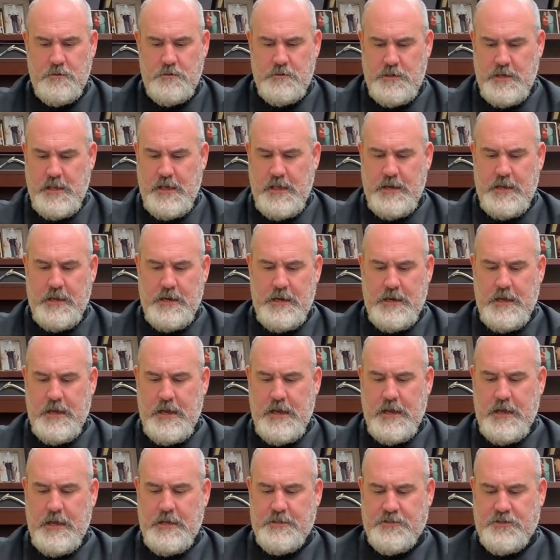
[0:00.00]
La la
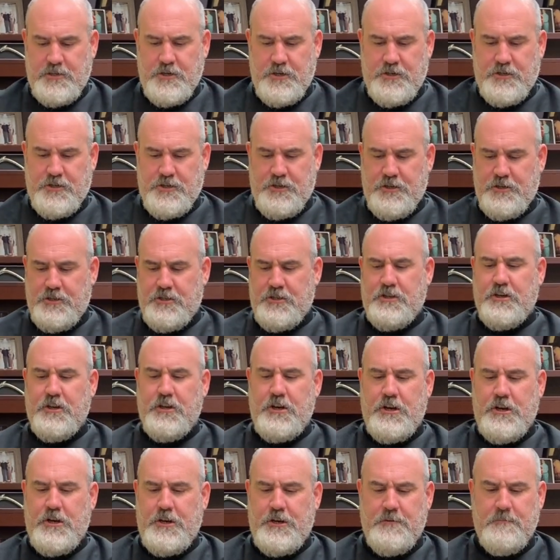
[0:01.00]
la, stir, stir,
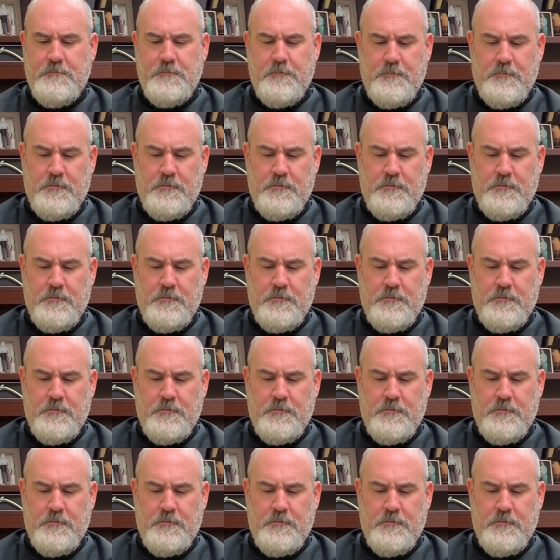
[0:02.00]
stir.